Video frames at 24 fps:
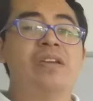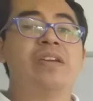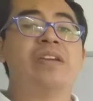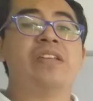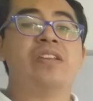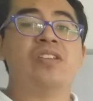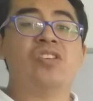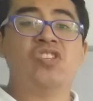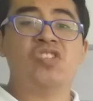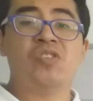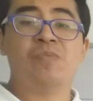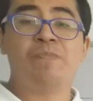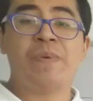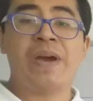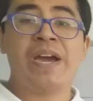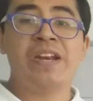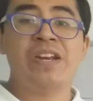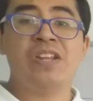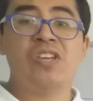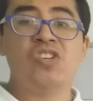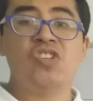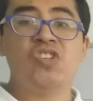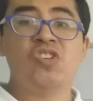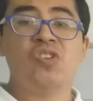In
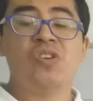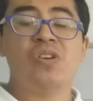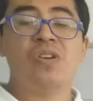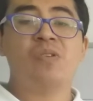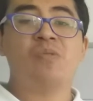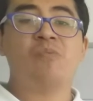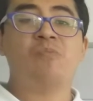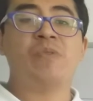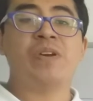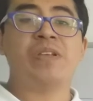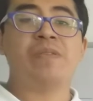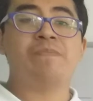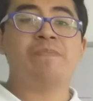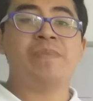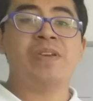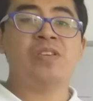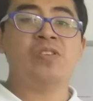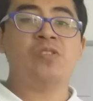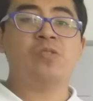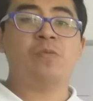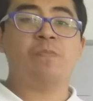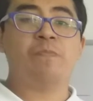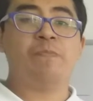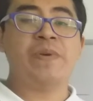Spanish, with
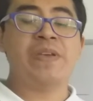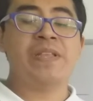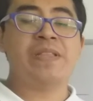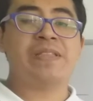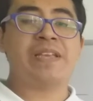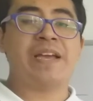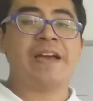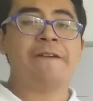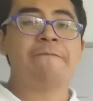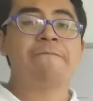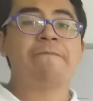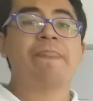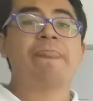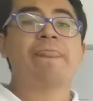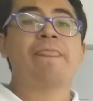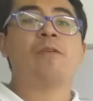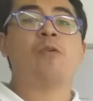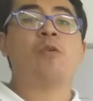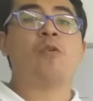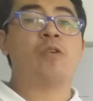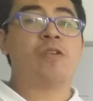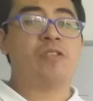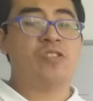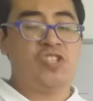Miss Lupita
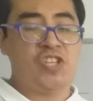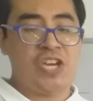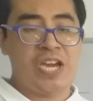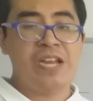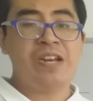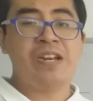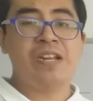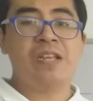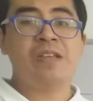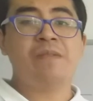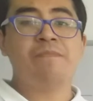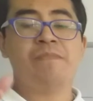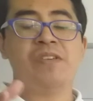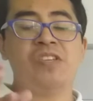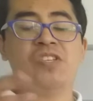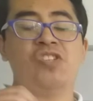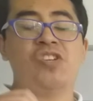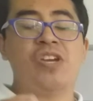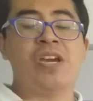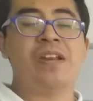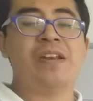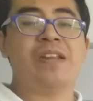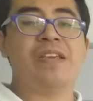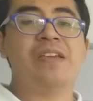or Jenny, Miss
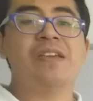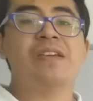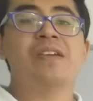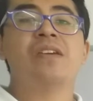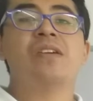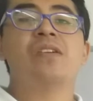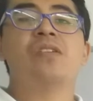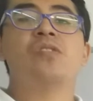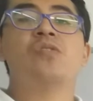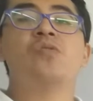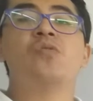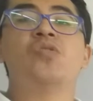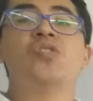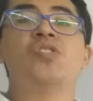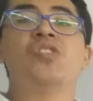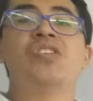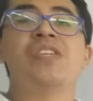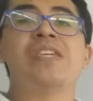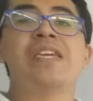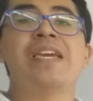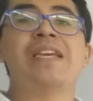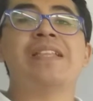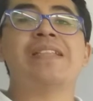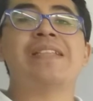Jenny, you
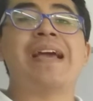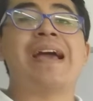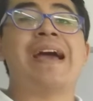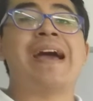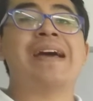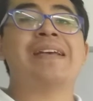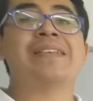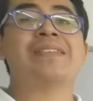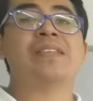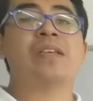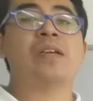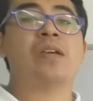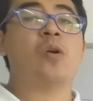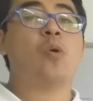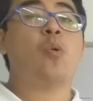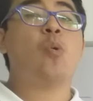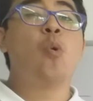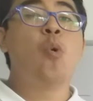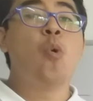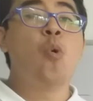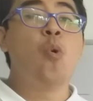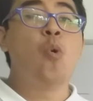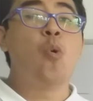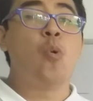see it as
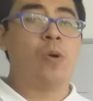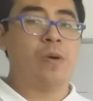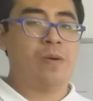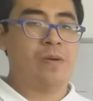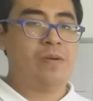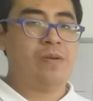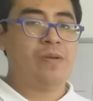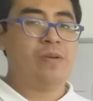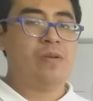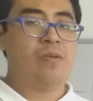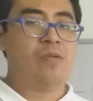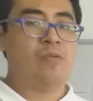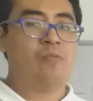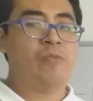U.